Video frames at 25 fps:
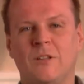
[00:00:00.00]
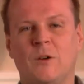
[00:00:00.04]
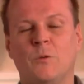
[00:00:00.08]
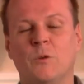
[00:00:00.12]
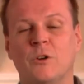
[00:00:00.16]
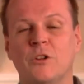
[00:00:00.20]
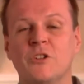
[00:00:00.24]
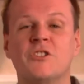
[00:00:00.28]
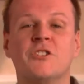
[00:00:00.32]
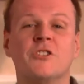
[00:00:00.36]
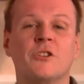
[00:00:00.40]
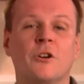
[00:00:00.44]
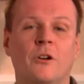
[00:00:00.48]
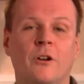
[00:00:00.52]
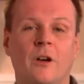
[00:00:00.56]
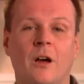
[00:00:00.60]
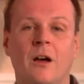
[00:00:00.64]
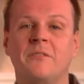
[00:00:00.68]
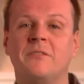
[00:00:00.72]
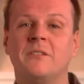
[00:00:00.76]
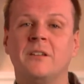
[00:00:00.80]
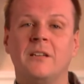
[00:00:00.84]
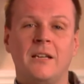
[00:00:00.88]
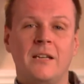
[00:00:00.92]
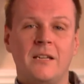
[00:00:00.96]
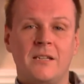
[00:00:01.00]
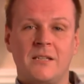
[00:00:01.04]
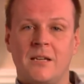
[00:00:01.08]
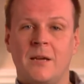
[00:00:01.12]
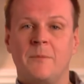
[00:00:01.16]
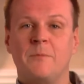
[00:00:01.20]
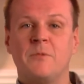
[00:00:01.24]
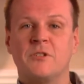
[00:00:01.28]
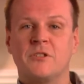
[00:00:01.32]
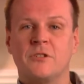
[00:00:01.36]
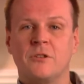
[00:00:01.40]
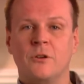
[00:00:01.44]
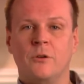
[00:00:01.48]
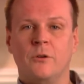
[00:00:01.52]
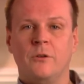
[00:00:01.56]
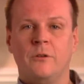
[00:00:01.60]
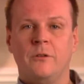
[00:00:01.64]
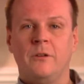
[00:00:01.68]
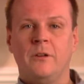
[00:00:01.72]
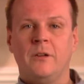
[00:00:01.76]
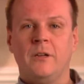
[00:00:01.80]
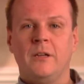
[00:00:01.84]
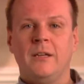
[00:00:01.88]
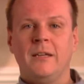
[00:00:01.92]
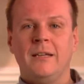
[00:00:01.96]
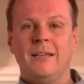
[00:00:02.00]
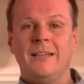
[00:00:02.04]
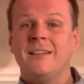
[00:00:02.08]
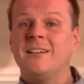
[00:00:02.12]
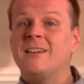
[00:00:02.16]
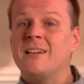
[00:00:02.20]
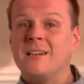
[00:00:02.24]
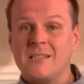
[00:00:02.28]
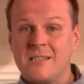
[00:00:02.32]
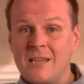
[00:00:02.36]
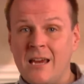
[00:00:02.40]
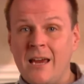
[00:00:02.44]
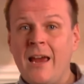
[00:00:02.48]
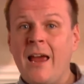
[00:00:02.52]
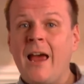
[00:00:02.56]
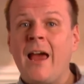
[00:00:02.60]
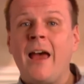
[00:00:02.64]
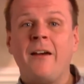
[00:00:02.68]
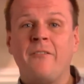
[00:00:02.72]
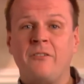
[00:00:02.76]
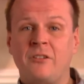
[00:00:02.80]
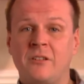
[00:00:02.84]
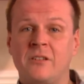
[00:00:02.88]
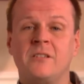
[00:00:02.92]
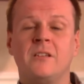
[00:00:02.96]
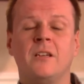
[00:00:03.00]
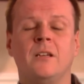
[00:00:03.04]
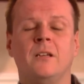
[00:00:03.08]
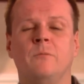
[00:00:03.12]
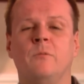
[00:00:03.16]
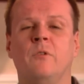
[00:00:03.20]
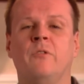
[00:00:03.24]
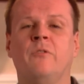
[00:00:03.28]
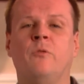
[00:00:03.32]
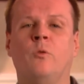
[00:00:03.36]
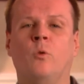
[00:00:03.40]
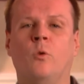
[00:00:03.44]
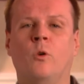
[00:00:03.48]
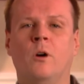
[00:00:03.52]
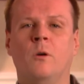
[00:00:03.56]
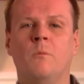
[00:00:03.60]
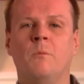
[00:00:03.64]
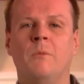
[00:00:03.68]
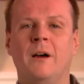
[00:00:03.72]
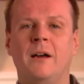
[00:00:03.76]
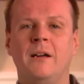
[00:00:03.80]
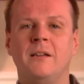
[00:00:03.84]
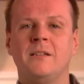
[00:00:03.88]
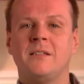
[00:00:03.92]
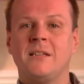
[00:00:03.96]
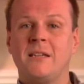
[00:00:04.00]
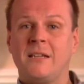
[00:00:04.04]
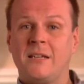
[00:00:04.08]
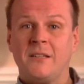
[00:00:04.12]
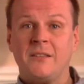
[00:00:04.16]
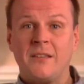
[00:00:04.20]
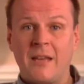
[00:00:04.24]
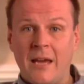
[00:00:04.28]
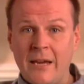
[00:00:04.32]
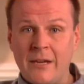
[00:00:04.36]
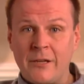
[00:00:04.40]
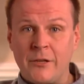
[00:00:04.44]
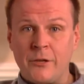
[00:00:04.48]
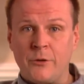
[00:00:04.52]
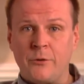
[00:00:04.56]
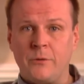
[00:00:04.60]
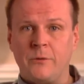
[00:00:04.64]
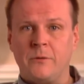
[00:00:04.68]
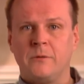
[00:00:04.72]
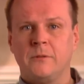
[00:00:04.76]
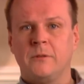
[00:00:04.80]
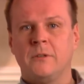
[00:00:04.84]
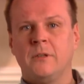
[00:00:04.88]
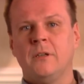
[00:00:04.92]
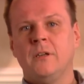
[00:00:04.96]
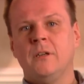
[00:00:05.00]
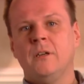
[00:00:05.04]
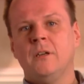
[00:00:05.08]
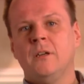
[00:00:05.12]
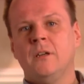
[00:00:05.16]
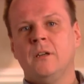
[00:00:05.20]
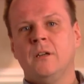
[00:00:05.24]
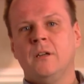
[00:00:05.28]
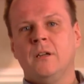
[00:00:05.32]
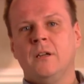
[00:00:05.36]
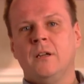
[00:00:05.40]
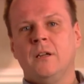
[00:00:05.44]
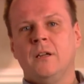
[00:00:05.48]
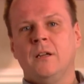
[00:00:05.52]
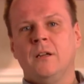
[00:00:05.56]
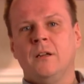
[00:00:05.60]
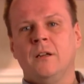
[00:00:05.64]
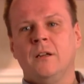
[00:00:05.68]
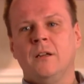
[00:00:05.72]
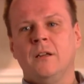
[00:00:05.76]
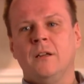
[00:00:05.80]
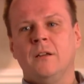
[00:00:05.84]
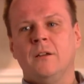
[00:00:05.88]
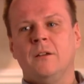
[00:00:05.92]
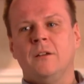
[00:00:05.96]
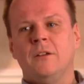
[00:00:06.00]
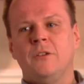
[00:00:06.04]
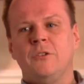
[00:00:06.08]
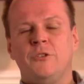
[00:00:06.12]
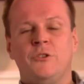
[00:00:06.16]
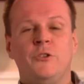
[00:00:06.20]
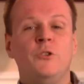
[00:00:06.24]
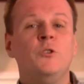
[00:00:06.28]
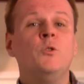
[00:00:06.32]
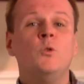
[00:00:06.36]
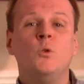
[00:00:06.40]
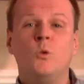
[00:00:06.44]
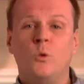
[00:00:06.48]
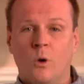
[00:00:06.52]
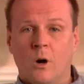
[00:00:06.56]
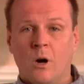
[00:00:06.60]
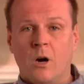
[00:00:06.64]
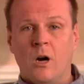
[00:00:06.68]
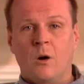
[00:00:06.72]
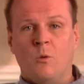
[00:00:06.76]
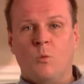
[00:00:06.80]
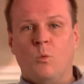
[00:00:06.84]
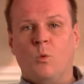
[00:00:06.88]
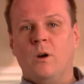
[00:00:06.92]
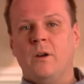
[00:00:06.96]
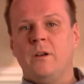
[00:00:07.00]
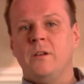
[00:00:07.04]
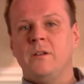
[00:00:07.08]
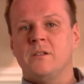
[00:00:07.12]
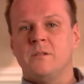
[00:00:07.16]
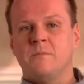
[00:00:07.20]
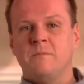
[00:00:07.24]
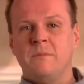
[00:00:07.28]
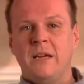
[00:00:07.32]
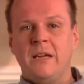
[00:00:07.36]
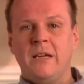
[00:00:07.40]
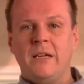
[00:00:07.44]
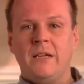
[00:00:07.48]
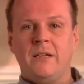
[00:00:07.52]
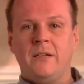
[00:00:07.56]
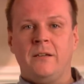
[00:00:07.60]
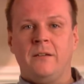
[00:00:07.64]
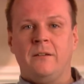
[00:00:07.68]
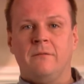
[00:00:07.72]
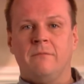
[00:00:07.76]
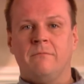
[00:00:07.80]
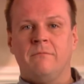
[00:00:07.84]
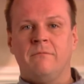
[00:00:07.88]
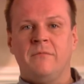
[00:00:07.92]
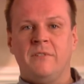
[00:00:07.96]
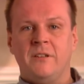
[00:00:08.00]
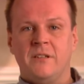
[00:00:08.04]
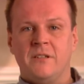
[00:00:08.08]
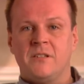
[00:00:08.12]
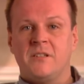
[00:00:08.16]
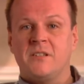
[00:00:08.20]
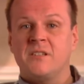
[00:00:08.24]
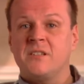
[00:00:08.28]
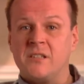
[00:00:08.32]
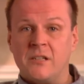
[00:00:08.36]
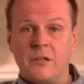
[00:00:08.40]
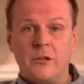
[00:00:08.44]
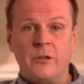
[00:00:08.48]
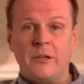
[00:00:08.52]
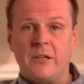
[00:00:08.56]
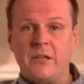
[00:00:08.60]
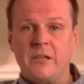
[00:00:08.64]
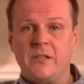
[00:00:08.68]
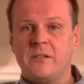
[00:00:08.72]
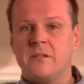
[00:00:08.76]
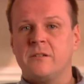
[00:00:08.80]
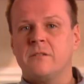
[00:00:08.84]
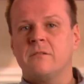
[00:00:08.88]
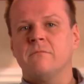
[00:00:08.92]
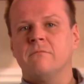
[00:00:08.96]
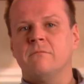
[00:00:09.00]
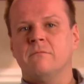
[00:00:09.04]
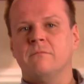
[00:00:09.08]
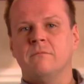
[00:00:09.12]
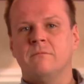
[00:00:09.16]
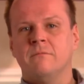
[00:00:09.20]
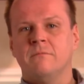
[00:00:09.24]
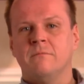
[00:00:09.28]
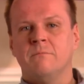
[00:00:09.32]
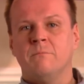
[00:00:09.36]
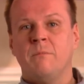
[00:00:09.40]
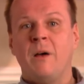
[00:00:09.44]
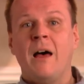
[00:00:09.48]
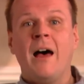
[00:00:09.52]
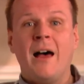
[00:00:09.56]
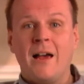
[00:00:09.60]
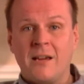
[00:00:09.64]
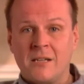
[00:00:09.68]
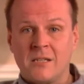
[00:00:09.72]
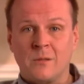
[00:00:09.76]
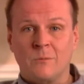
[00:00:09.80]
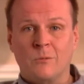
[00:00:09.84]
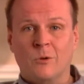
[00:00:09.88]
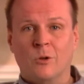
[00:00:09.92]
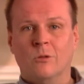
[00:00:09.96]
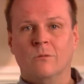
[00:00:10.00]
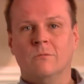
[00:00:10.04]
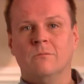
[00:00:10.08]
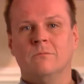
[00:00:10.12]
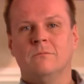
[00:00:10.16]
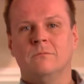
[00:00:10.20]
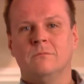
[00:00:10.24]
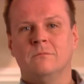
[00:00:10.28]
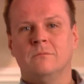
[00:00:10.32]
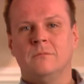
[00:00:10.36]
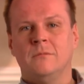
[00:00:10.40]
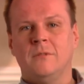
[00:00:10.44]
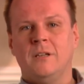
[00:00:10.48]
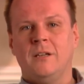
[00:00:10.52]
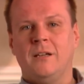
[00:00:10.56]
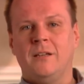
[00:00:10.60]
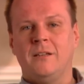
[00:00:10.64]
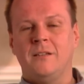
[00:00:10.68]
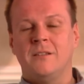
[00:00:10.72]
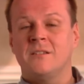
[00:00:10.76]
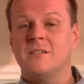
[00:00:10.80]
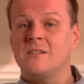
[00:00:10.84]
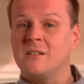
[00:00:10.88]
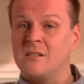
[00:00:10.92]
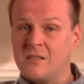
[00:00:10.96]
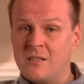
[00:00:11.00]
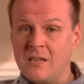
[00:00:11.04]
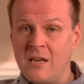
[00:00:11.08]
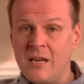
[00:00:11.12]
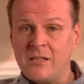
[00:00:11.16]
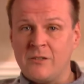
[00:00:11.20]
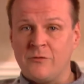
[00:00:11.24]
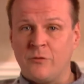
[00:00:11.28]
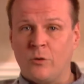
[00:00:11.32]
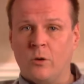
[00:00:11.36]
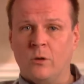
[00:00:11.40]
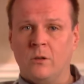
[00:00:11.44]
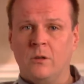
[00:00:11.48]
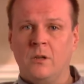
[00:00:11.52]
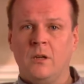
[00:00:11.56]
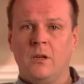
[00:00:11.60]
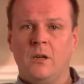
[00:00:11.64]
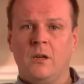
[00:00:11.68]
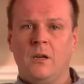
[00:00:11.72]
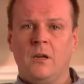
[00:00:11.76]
I want to start off today's episode, in case I haven't said it before, by saying thank you. You are what has made this series possible and successful.